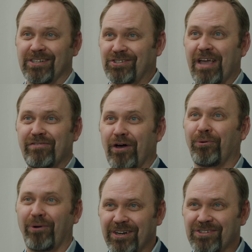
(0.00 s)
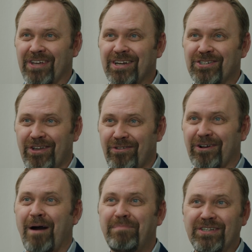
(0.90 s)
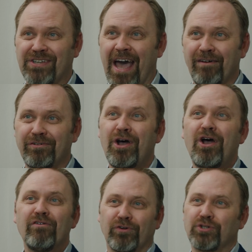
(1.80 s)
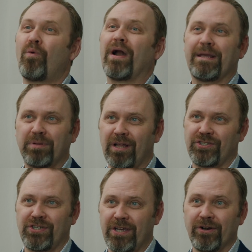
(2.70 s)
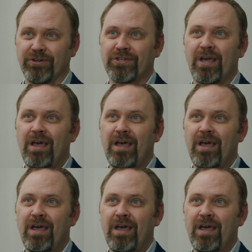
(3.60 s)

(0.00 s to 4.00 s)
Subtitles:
let's say, of other organizations, other companies have for 20 plus years.